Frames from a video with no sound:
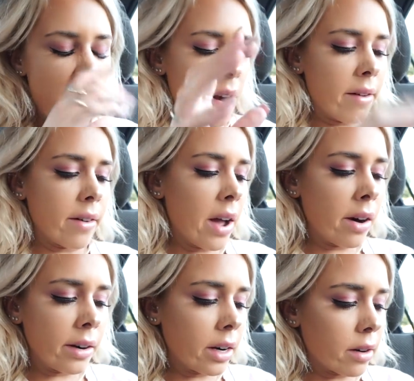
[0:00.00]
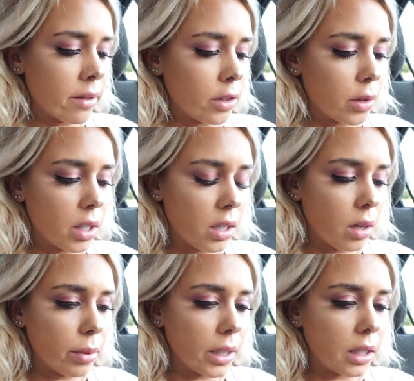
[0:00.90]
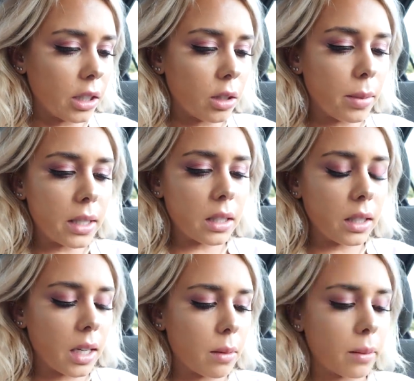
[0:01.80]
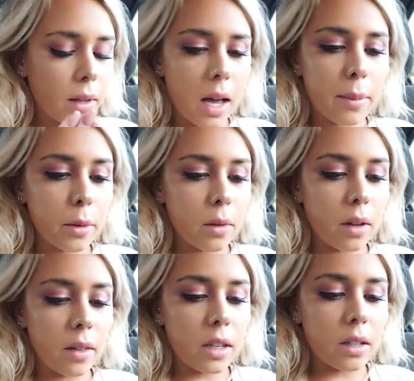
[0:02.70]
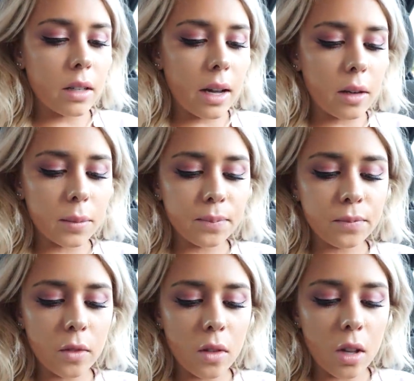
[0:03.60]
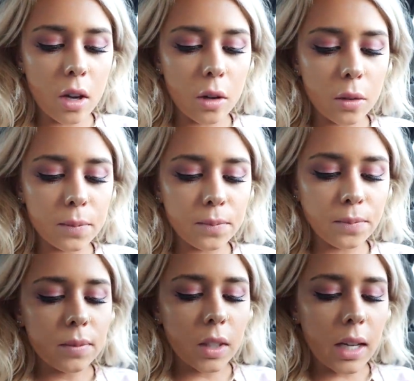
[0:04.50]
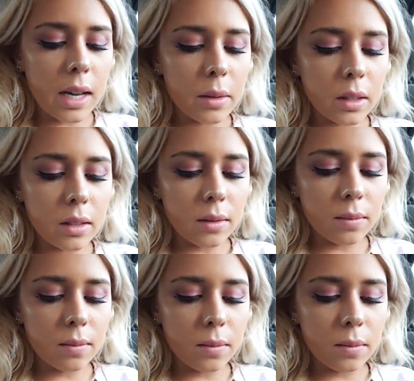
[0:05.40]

whatever, I don't need to review this nail place to you. Basically, I'm happy with how they turned out, though the guy was